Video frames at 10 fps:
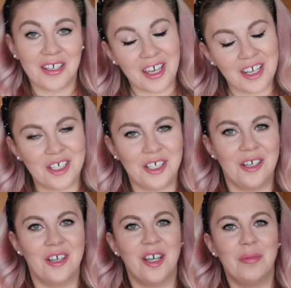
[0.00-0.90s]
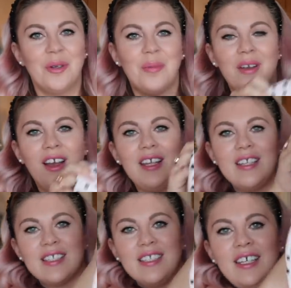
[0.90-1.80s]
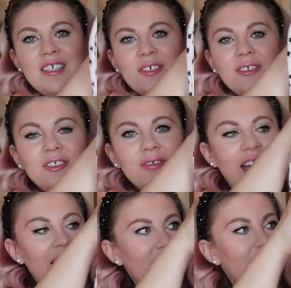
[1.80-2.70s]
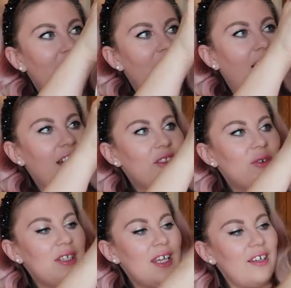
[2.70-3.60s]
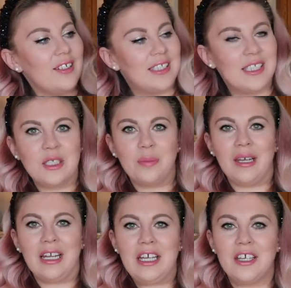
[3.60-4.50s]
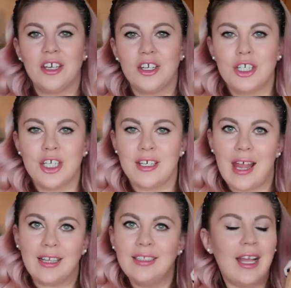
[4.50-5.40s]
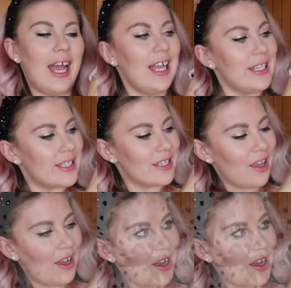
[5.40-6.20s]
occasion, I bought Pearly this little dress. I thought it looked a little bit like Chanel-esque.